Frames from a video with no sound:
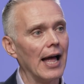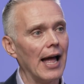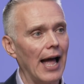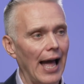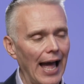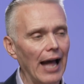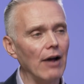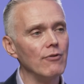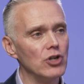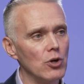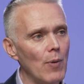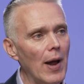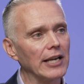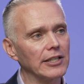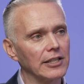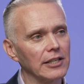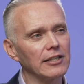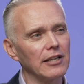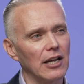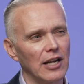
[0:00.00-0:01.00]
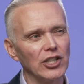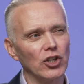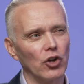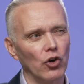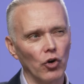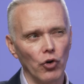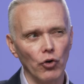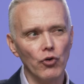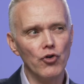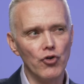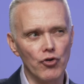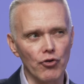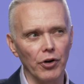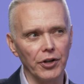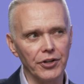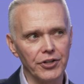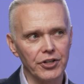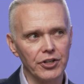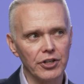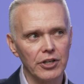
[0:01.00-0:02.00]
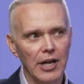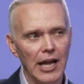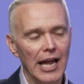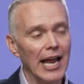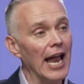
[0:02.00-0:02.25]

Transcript: How do you exercise hundreds?